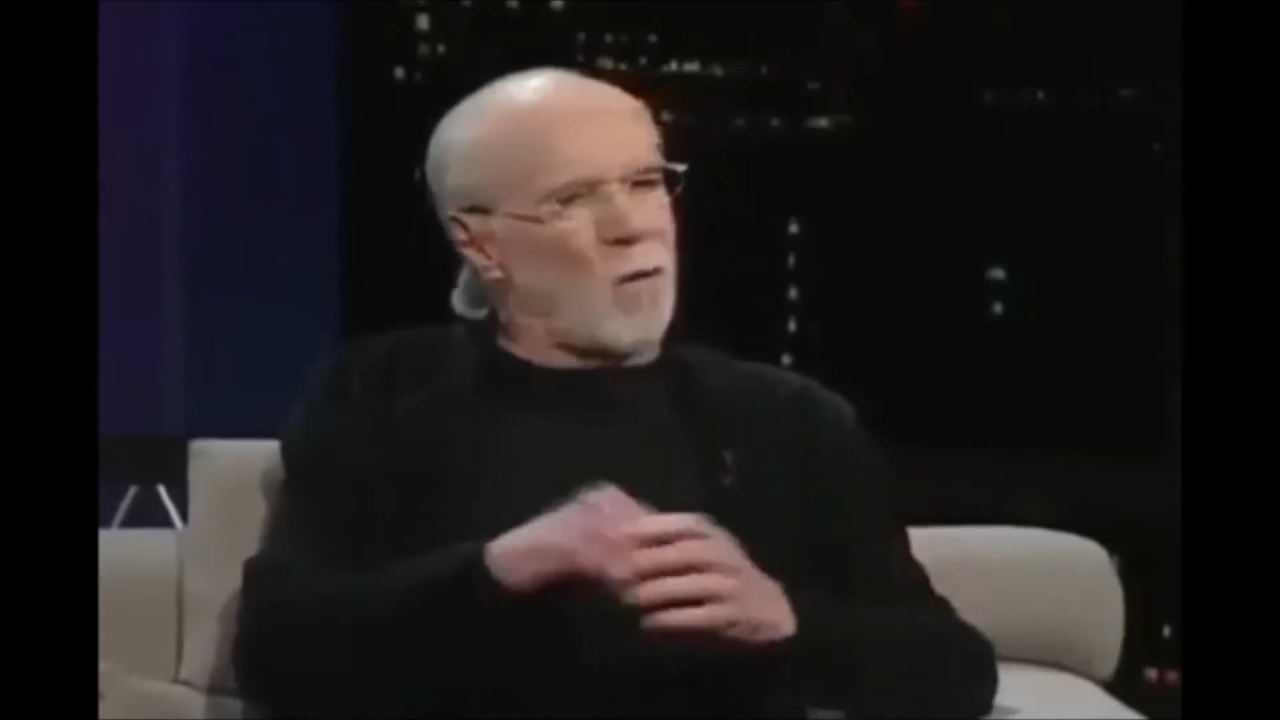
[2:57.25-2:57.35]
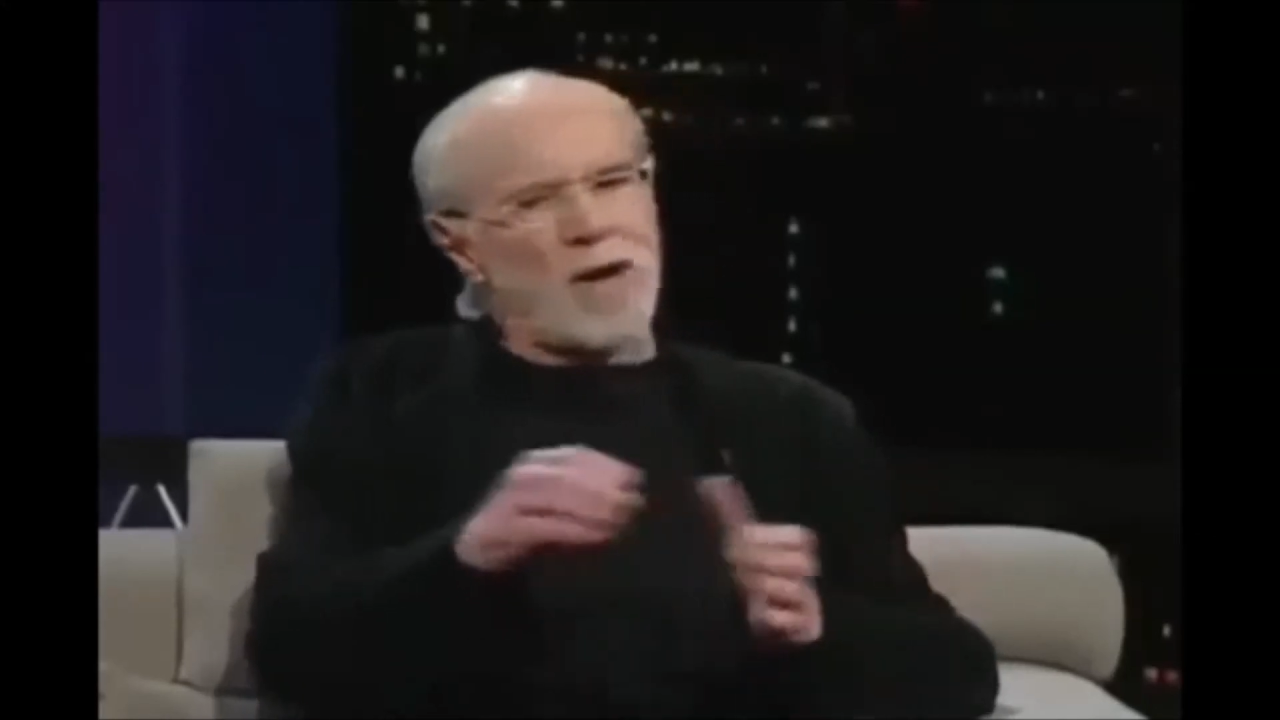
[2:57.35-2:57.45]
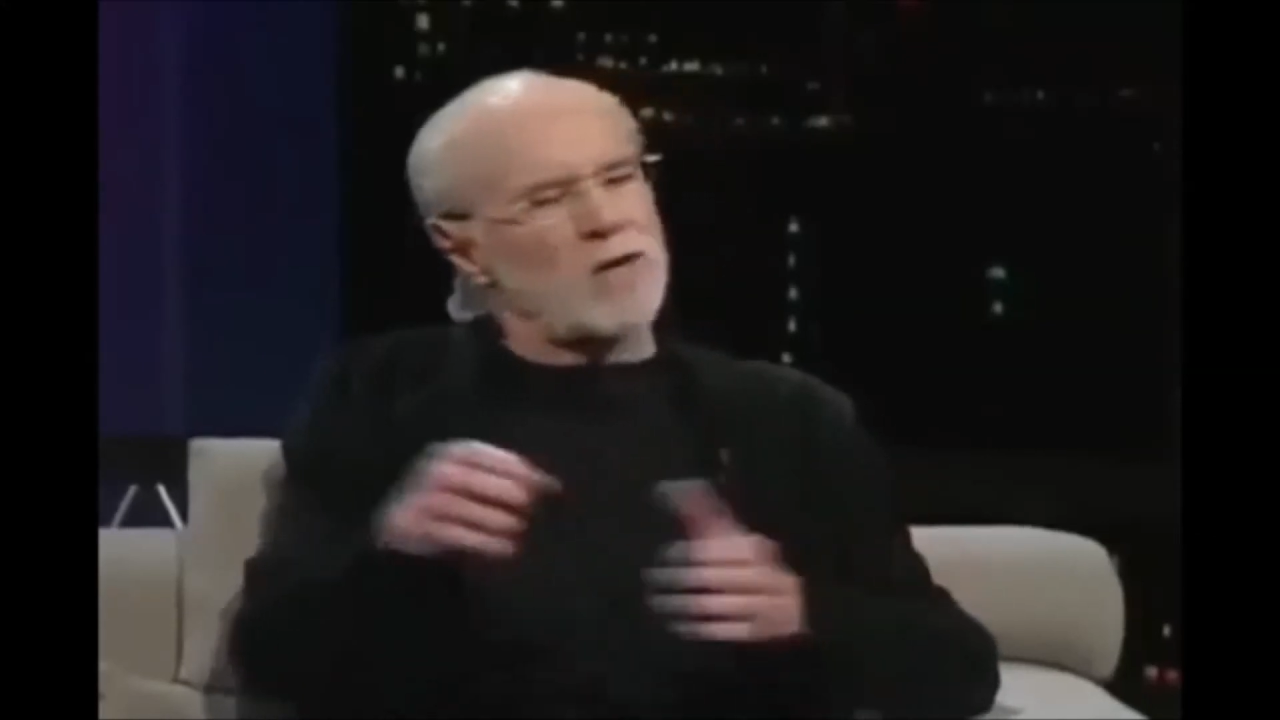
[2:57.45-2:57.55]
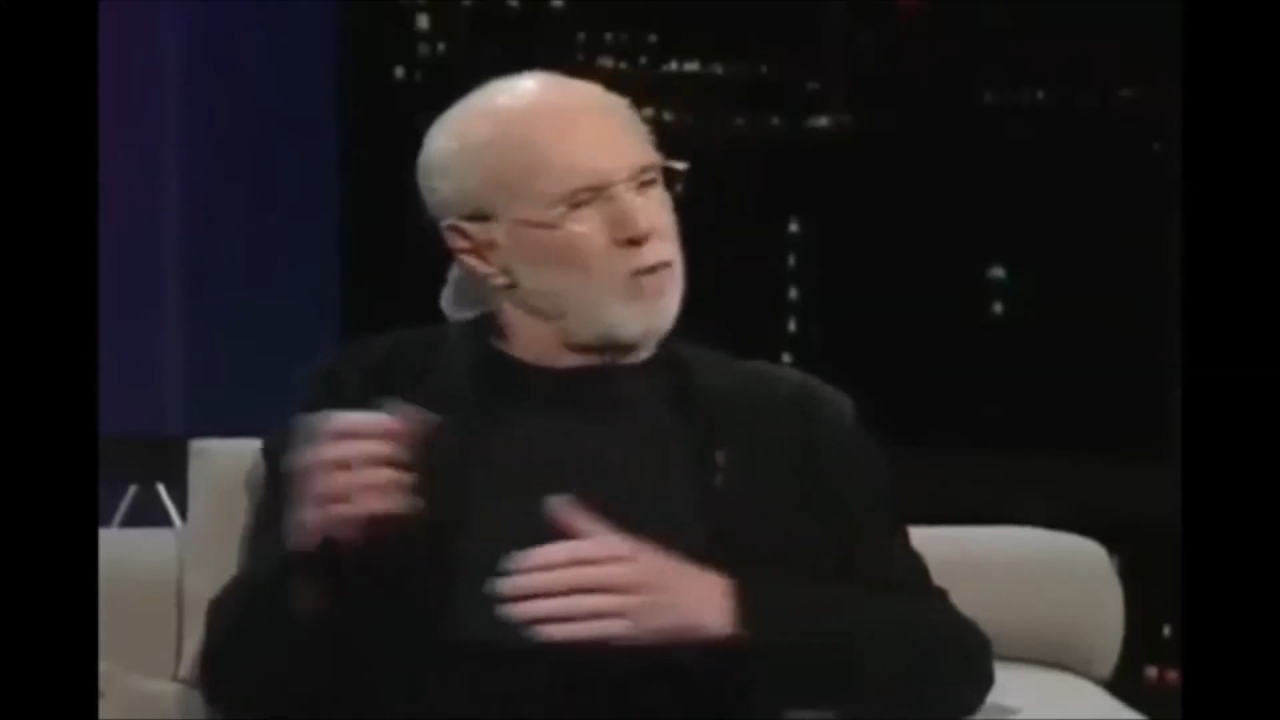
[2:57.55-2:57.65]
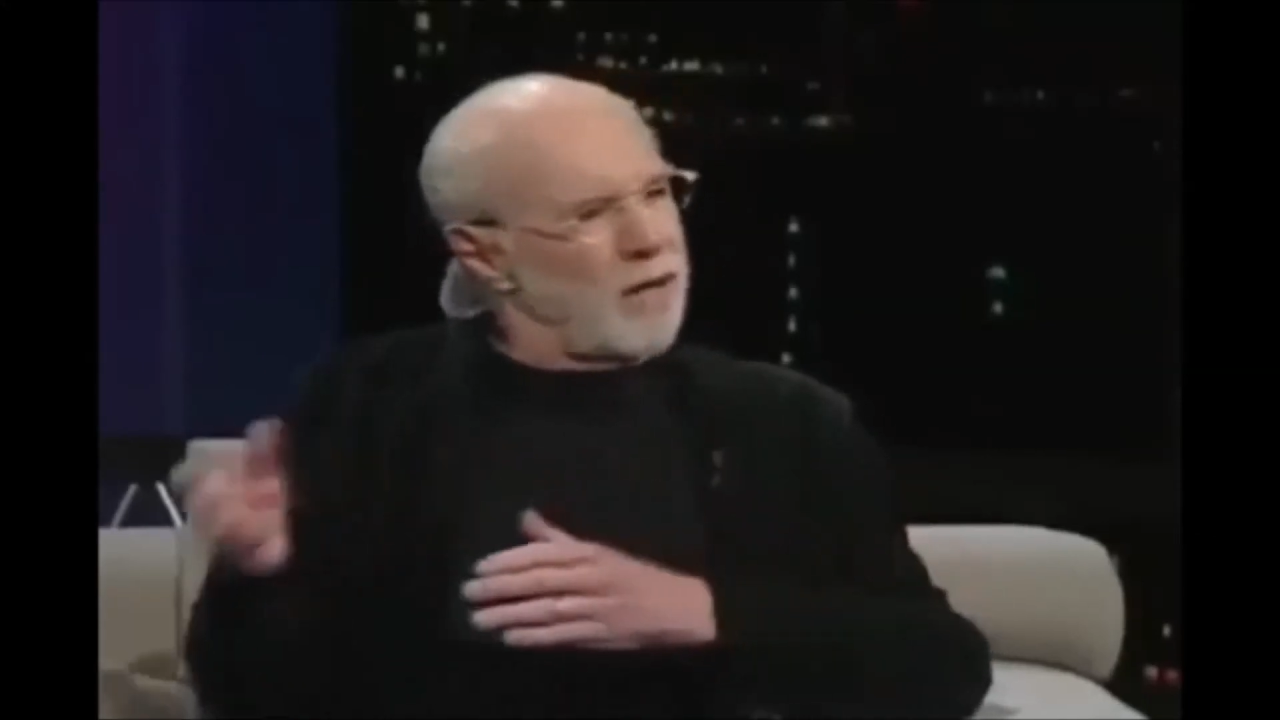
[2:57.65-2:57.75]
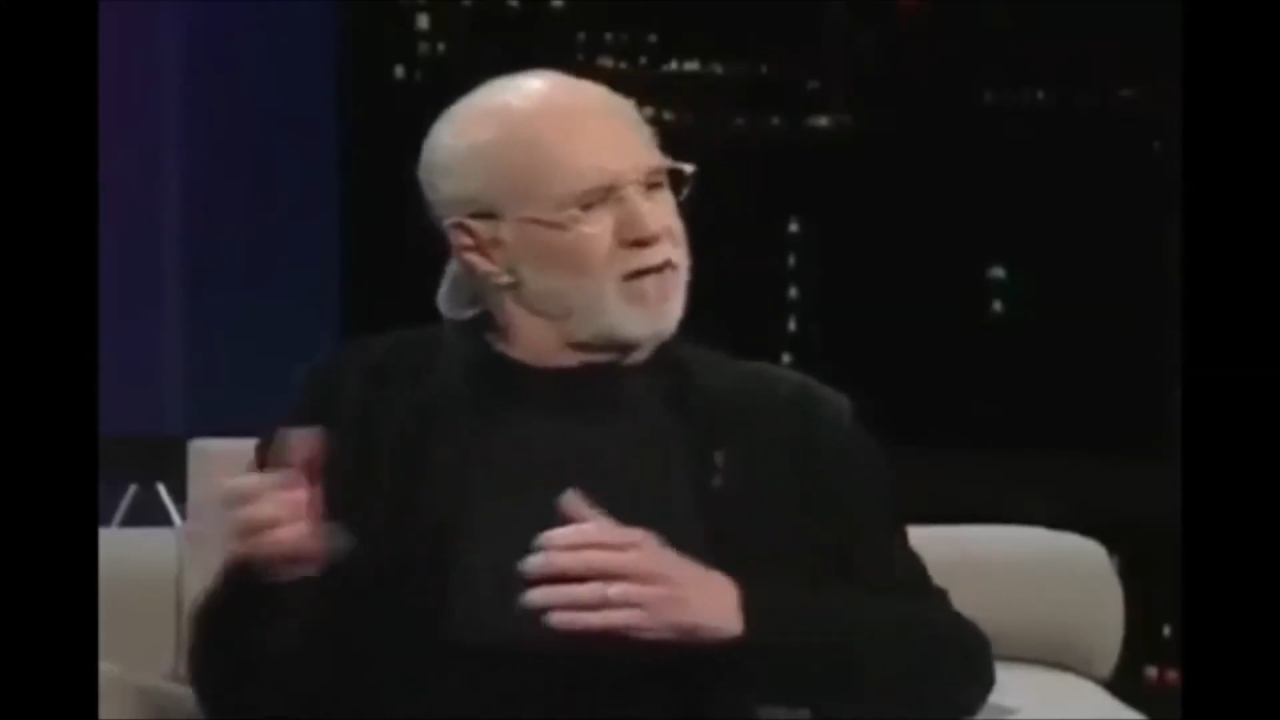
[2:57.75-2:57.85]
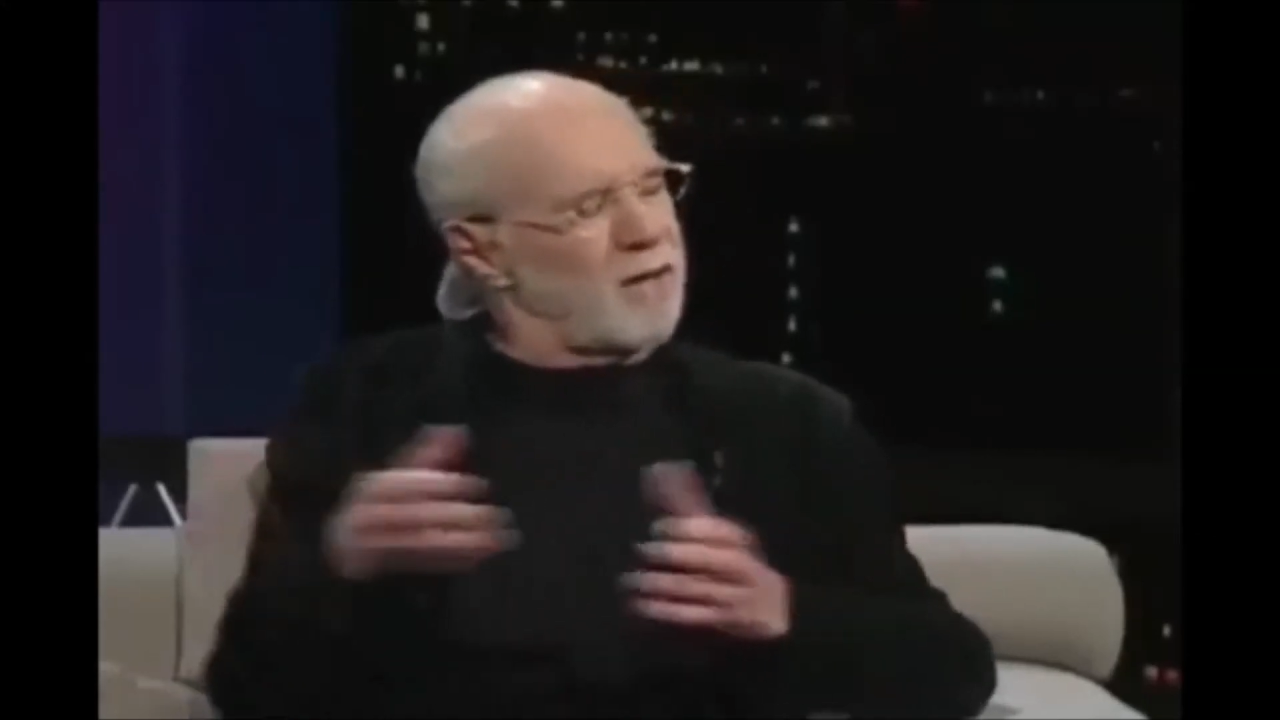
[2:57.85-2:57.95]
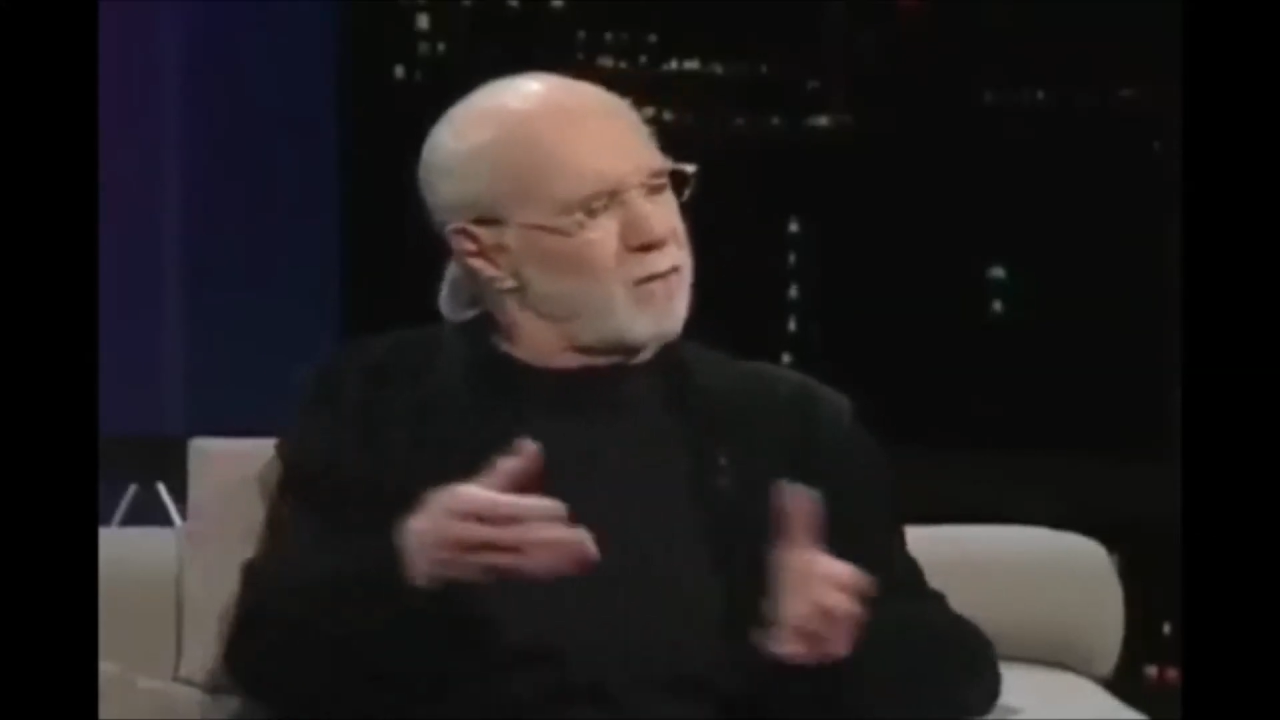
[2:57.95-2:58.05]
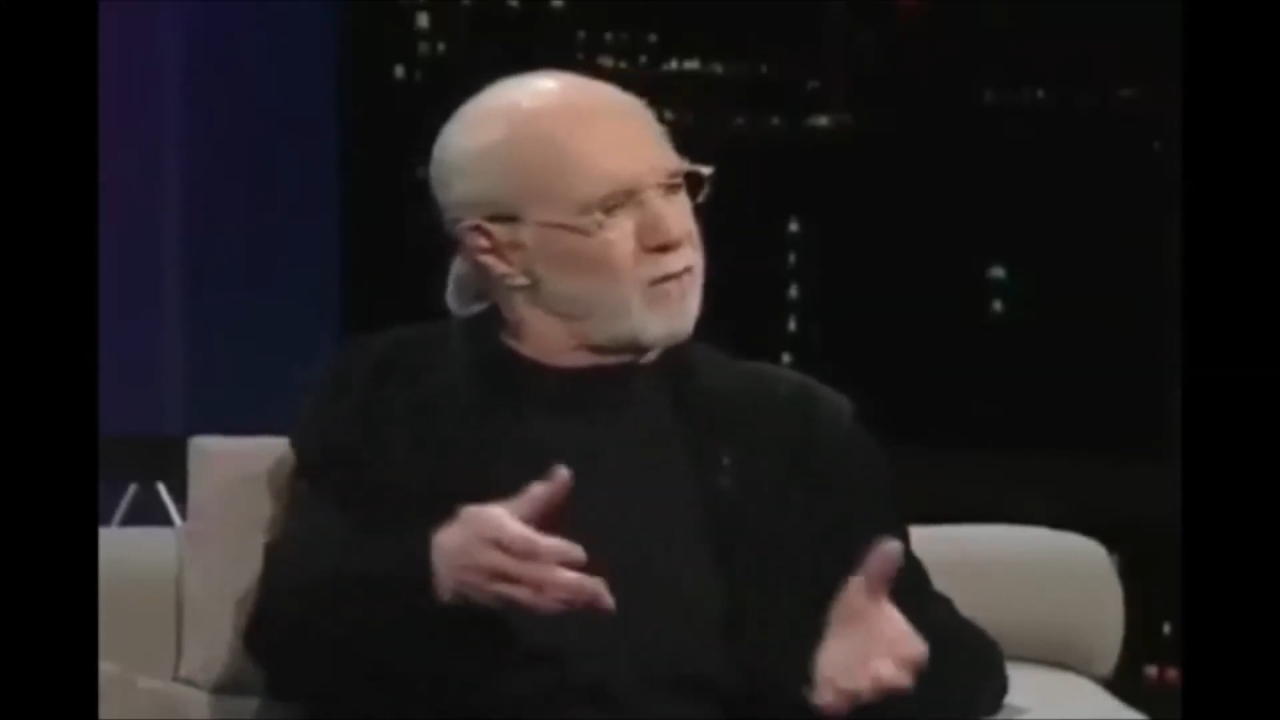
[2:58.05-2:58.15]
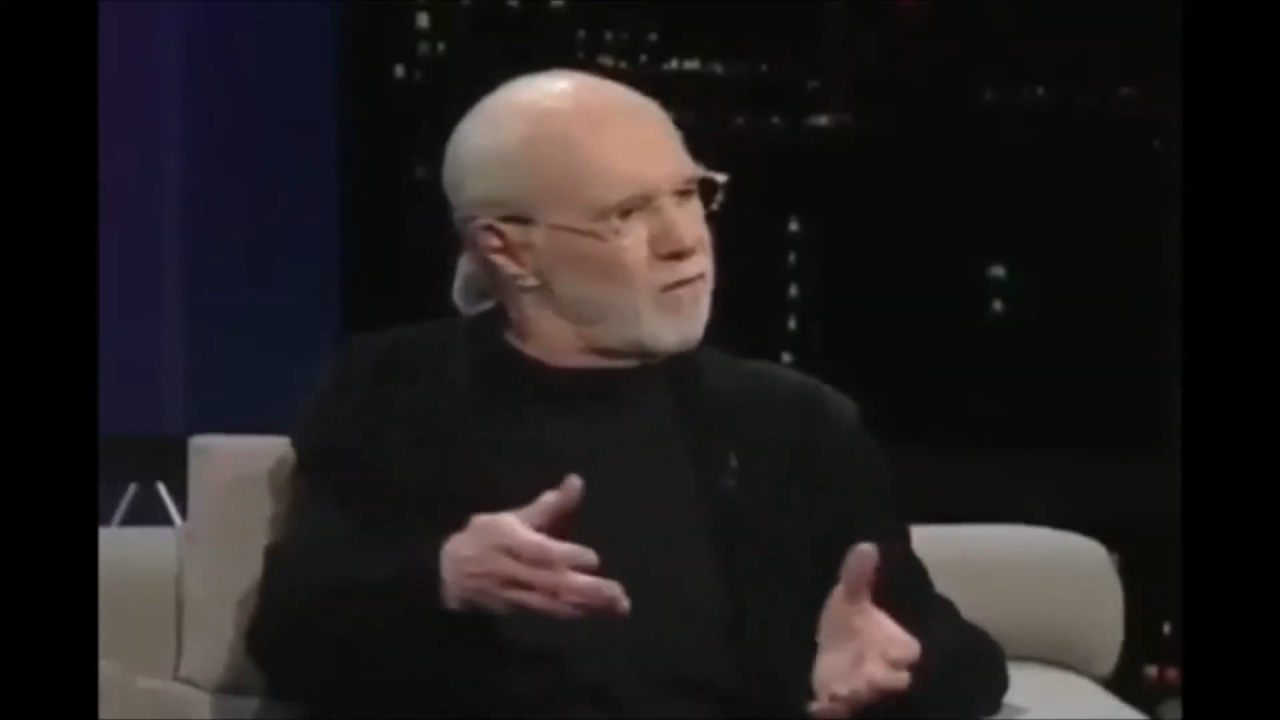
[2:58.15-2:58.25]
Why did you let
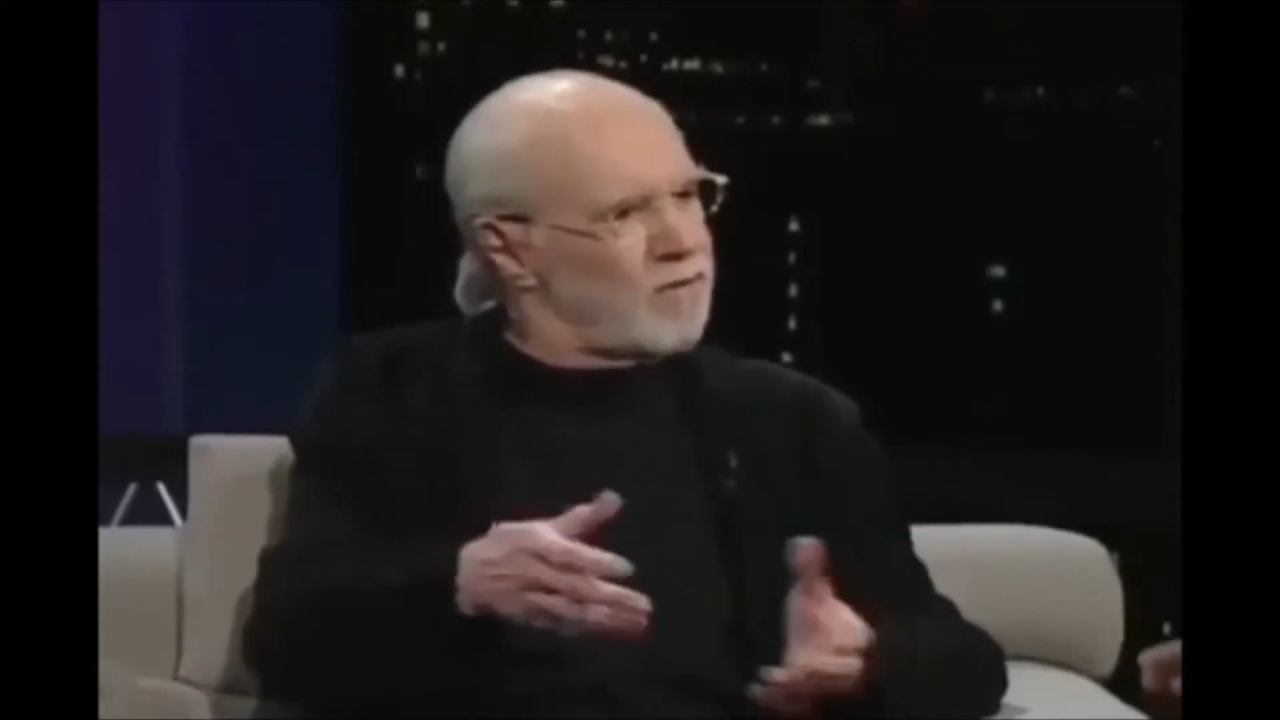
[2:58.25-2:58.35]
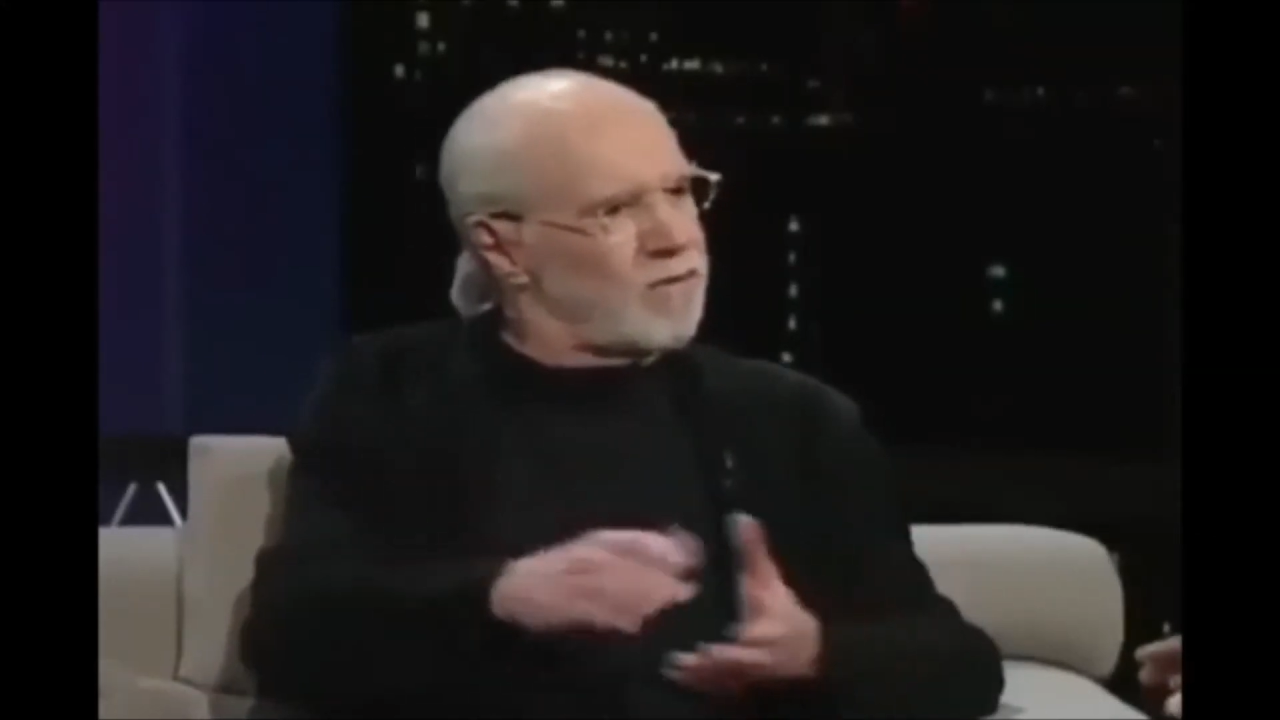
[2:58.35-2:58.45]
them do